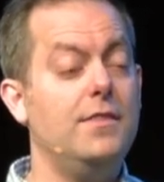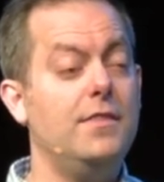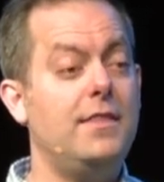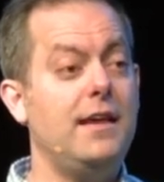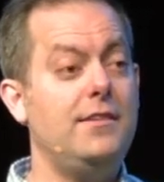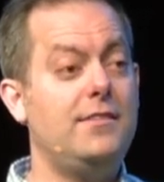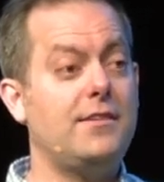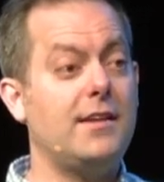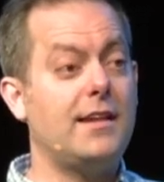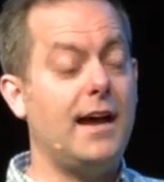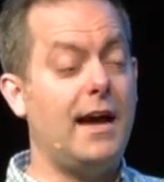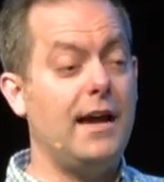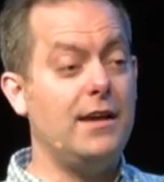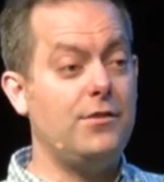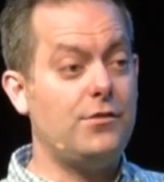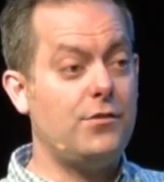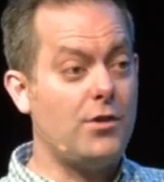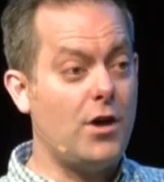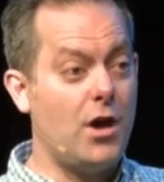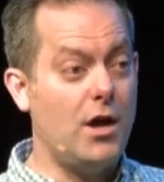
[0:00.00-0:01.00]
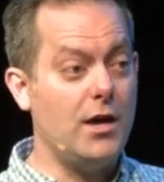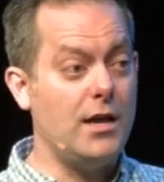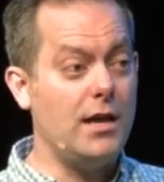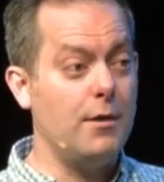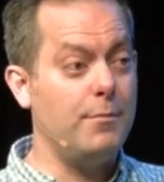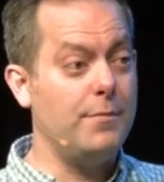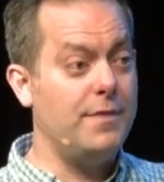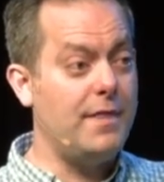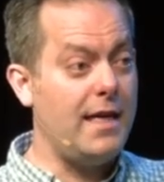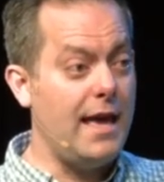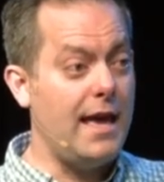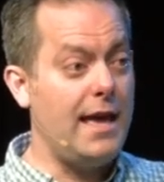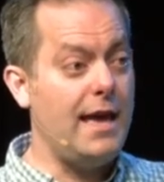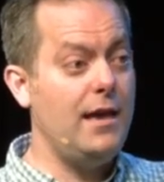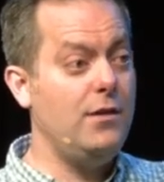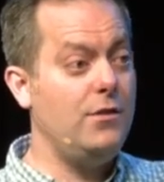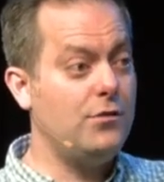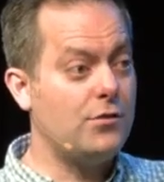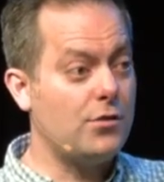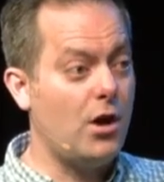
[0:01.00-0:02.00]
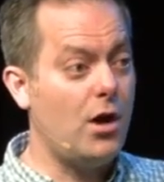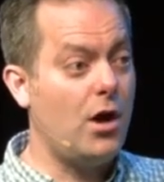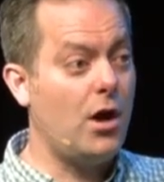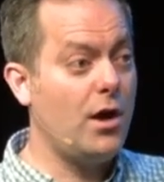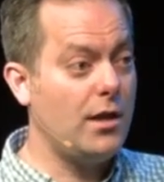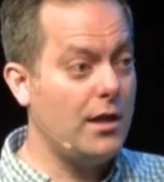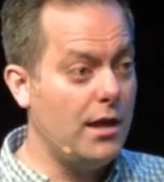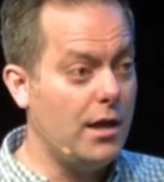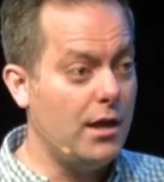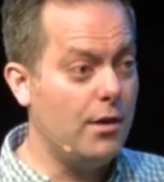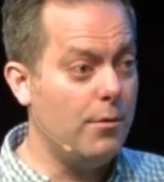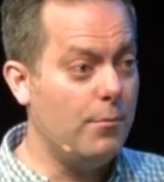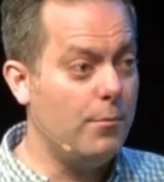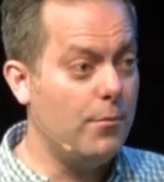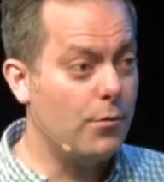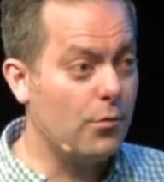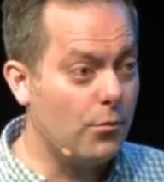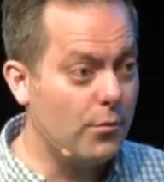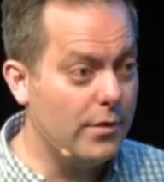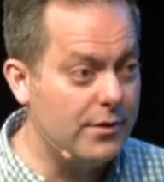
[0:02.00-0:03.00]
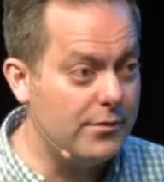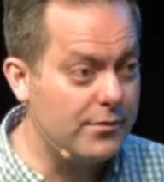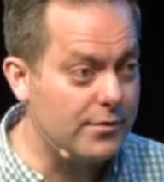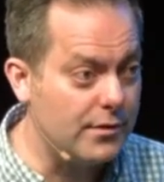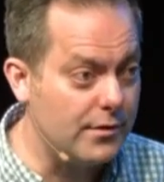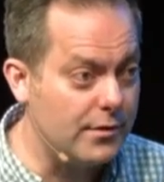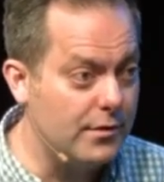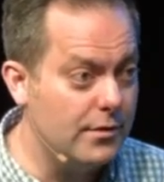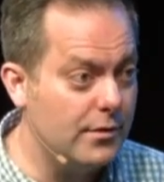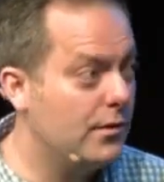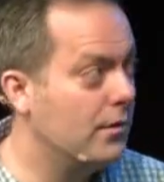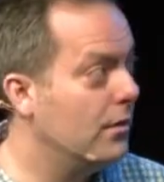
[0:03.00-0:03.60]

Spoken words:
They said, I saw him. They saw him risen.